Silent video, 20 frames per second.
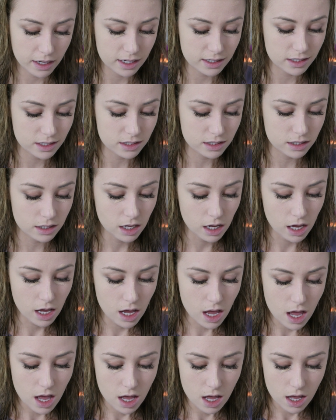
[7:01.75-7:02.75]
because it's
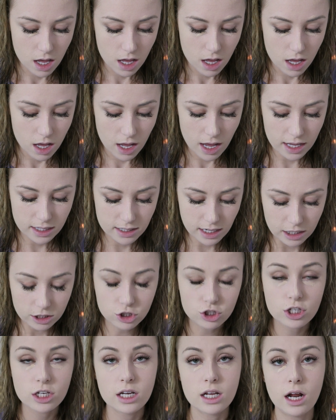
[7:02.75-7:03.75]

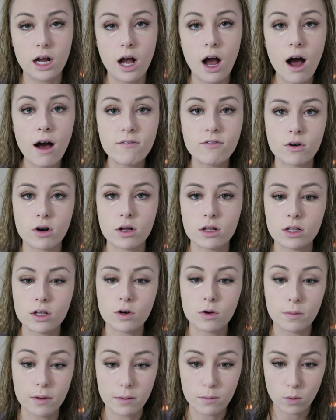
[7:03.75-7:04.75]
actually gonna cover a
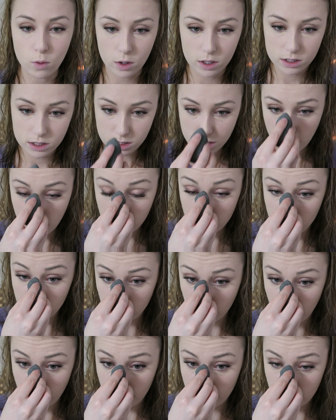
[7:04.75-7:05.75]
little bit more. It's not gonna
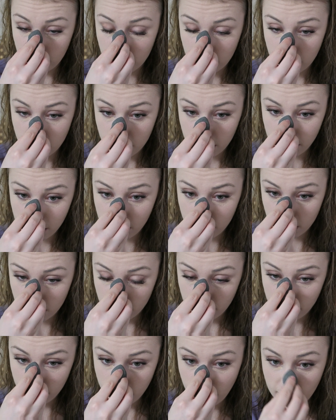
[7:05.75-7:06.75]
like
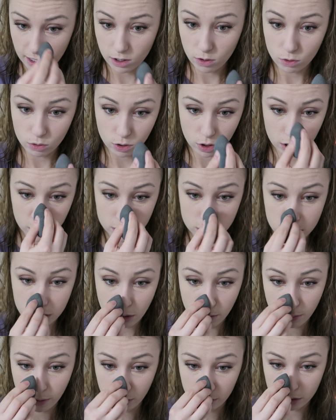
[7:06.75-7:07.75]
make you look
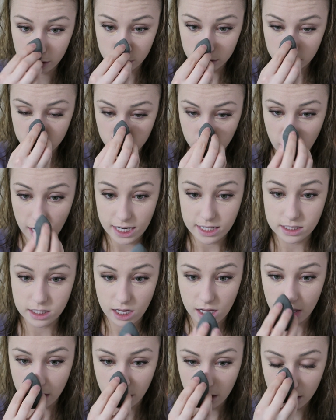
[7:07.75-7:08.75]
super
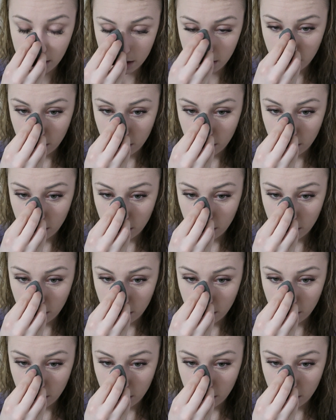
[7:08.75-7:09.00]
crazy,